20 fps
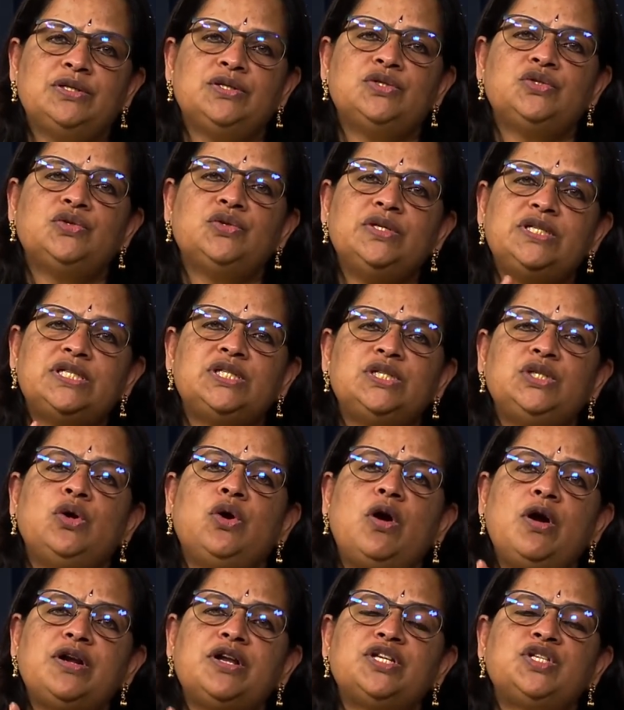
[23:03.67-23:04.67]
So its
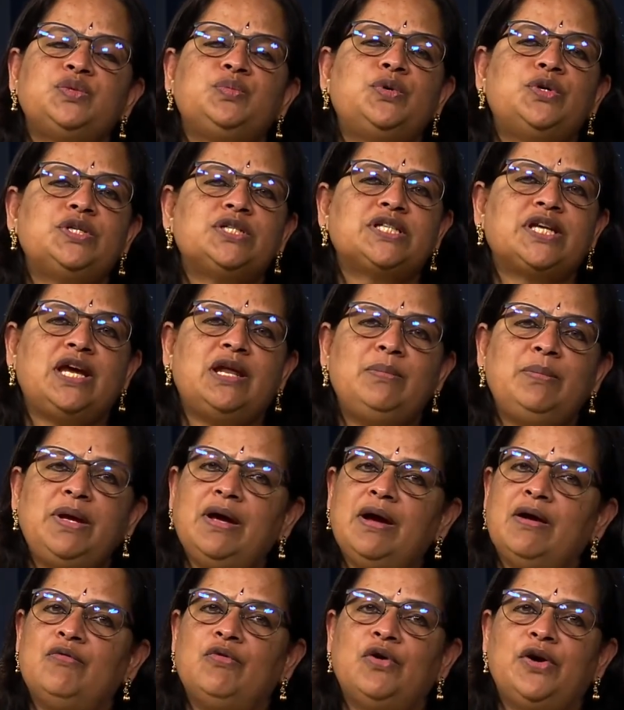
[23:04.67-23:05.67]
non-response can be
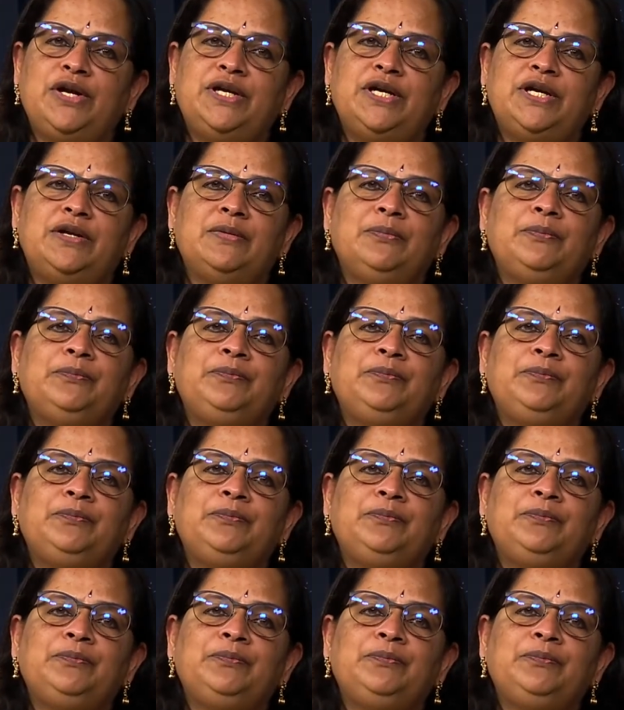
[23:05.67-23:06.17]
avoided.